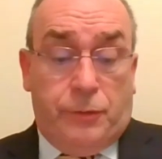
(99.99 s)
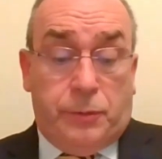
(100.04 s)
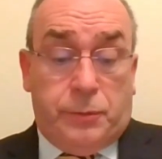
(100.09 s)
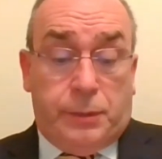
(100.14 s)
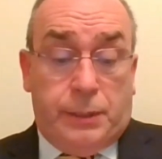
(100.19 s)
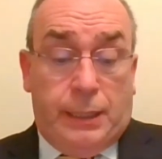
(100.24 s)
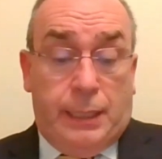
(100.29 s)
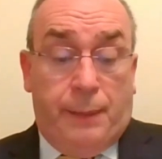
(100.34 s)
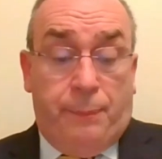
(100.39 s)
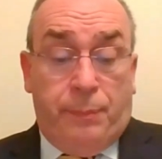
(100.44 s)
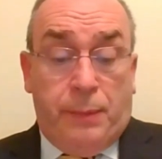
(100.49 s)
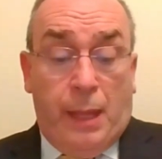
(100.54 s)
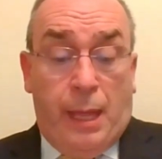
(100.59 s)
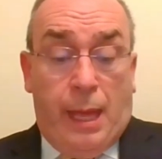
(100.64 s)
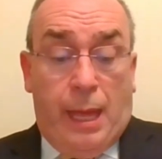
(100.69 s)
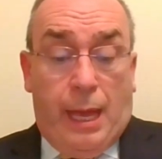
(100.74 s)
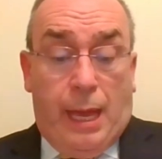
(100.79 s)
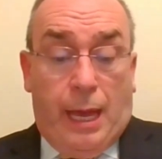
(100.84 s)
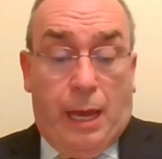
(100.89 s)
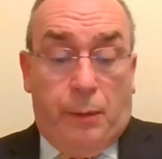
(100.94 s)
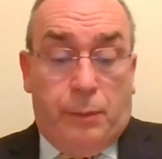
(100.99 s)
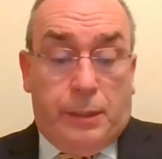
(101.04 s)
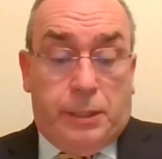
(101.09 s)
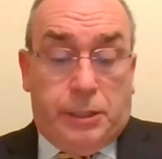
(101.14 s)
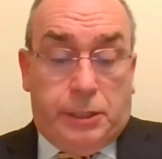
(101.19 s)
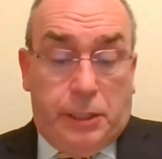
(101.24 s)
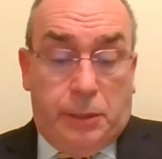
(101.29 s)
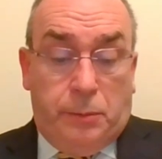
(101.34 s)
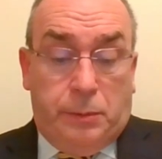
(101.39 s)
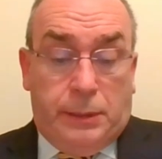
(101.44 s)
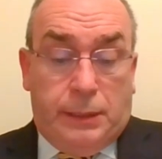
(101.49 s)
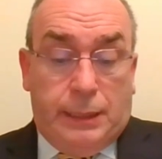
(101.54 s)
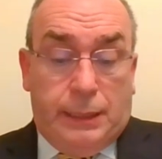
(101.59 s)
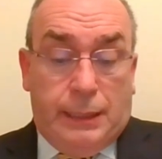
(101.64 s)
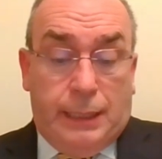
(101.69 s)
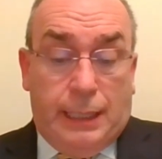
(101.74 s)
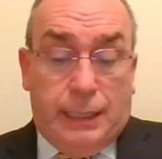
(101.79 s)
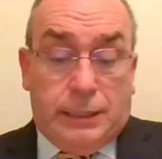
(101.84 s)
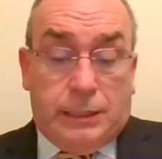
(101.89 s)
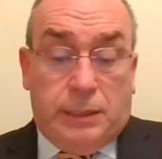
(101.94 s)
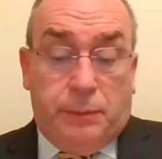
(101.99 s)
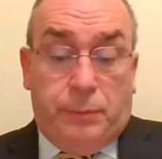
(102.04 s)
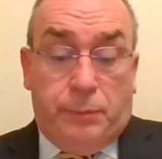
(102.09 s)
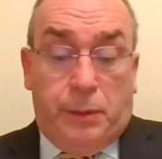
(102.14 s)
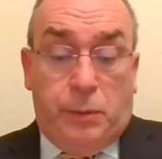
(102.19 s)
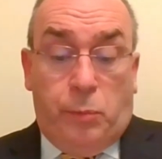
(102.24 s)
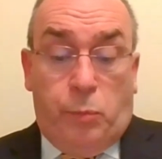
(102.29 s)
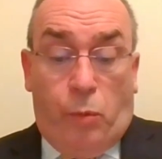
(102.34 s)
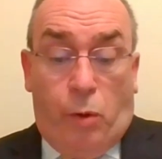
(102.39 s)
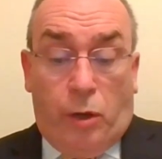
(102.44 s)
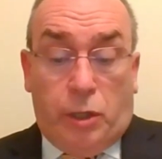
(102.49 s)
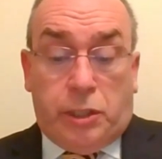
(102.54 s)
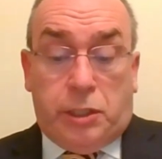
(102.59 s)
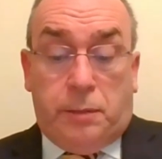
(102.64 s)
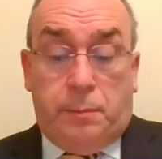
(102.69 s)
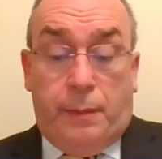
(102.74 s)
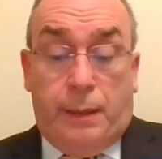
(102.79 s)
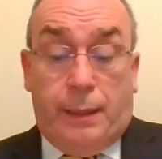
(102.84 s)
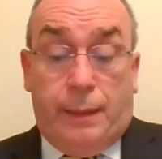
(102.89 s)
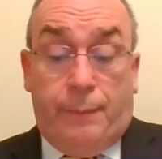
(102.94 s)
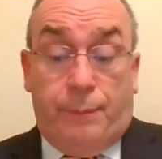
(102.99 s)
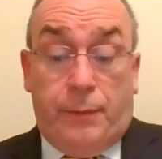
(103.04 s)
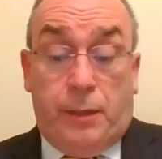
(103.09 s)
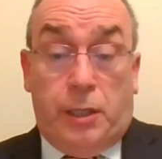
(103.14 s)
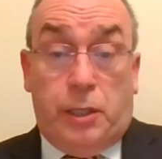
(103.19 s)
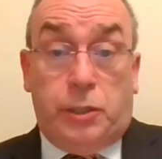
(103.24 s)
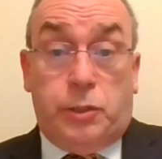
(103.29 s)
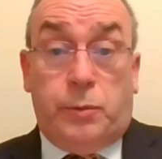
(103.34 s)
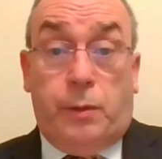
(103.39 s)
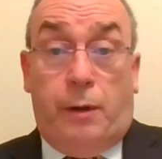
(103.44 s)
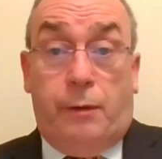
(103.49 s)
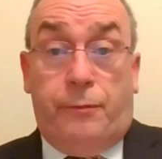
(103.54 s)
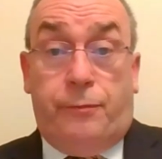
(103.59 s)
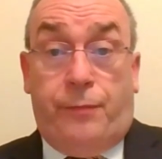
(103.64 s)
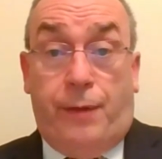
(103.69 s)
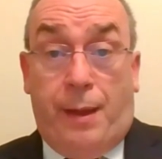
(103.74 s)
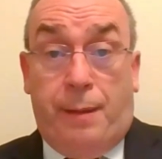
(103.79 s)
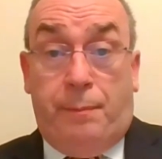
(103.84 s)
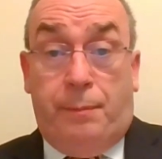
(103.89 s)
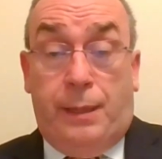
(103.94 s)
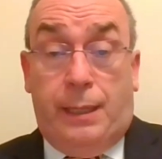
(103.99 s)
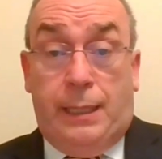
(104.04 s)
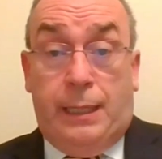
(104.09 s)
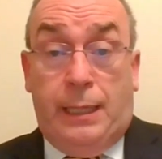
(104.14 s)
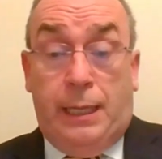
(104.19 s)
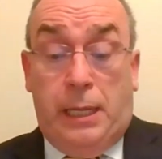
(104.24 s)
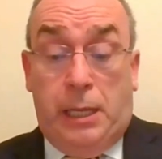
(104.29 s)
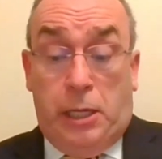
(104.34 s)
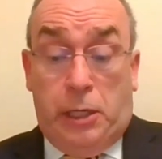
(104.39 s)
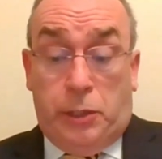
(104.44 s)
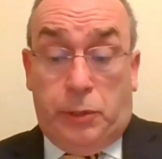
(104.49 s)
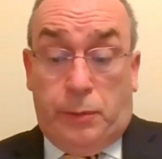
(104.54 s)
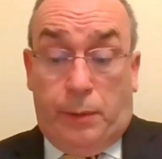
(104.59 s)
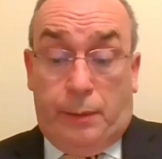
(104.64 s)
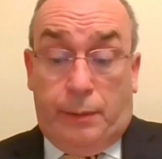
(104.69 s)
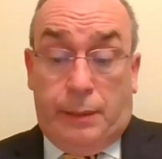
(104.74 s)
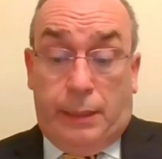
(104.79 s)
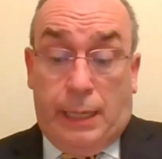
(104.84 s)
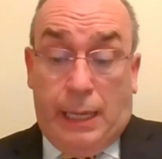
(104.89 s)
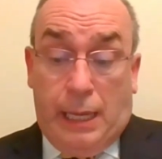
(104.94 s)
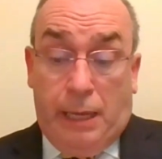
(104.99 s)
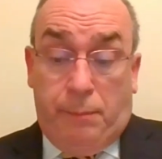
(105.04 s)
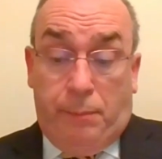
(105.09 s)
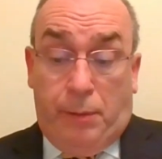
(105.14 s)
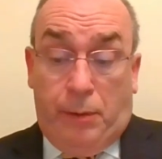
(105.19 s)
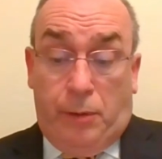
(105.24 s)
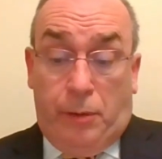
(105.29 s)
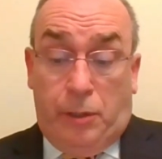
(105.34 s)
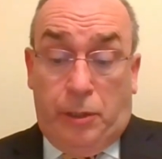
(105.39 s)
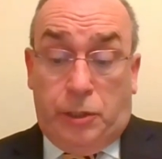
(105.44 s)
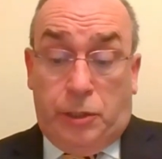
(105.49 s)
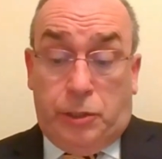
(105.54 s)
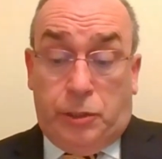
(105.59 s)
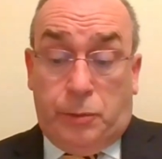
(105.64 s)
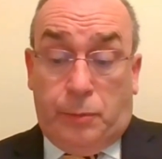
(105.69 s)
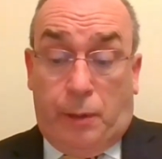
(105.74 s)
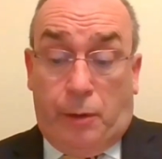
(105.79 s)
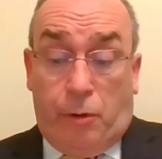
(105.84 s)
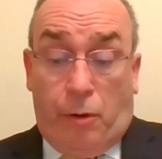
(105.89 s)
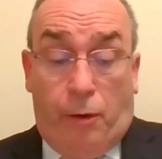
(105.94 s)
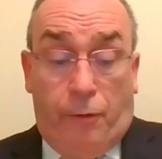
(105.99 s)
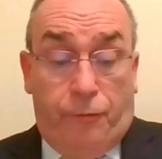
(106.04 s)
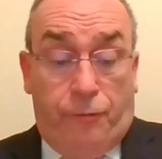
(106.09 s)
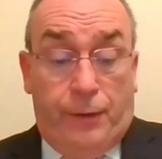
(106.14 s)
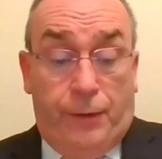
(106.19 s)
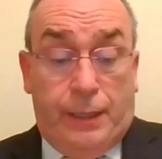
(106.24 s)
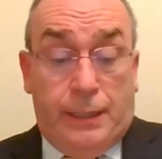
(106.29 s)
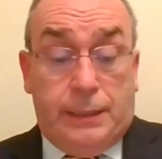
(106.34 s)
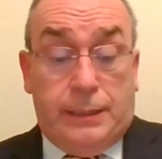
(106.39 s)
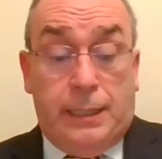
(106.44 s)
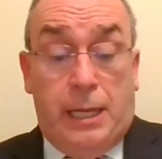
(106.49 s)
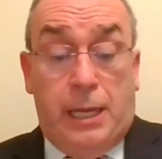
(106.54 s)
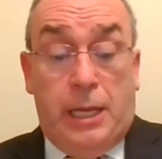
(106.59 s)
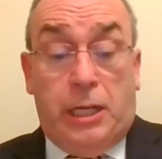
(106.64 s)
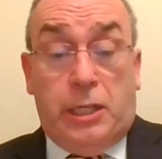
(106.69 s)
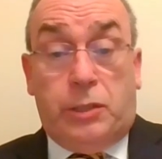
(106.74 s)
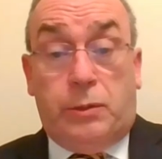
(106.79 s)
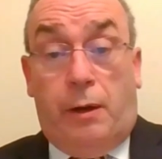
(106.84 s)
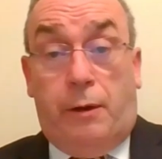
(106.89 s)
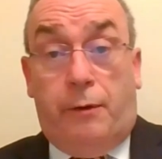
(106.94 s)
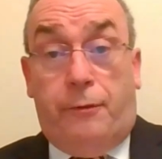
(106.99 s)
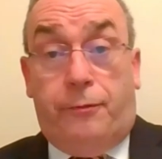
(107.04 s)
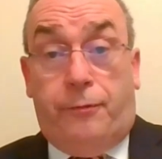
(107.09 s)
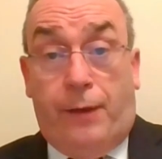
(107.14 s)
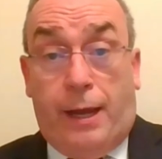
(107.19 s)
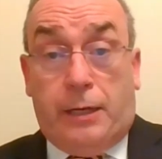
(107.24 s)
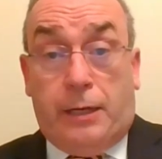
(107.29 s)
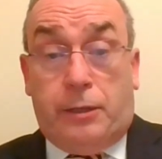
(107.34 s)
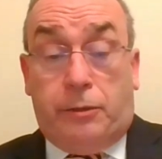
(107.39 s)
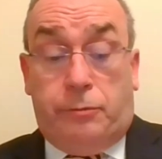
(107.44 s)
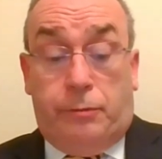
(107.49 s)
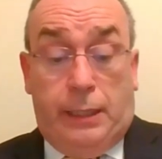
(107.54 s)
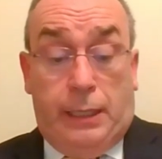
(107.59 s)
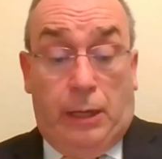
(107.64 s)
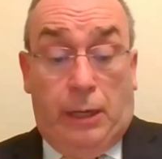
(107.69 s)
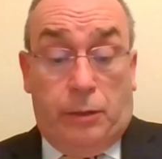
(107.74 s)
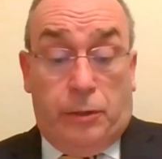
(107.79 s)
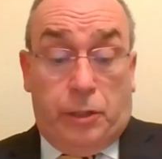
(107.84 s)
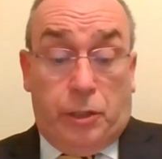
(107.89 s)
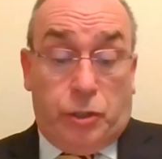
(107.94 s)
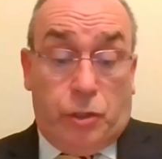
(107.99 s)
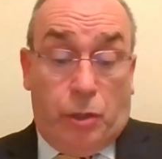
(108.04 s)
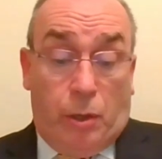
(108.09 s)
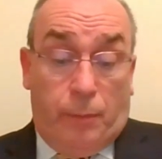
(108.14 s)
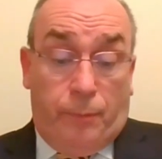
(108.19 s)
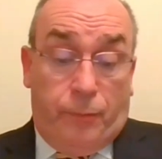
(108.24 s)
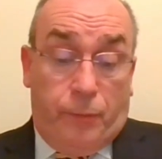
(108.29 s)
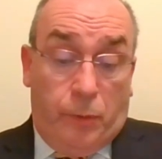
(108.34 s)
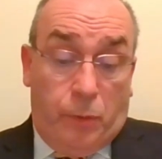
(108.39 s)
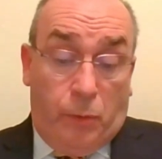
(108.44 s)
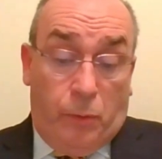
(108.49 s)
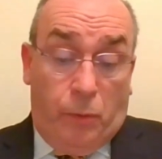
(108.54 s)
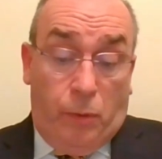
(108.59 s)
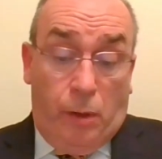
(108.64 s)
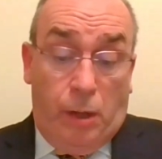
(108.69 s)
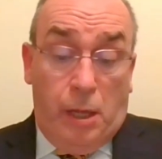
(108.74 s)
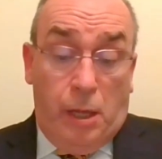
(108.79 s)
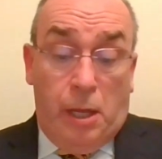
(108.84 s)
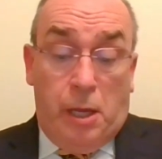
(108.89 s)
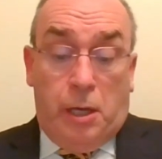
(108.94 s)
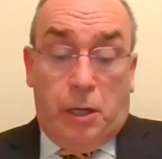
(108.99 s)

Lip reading: You see, our duty is to be watchmen to our family, to our neighborhood, to our office, to our factory, on the shop floor.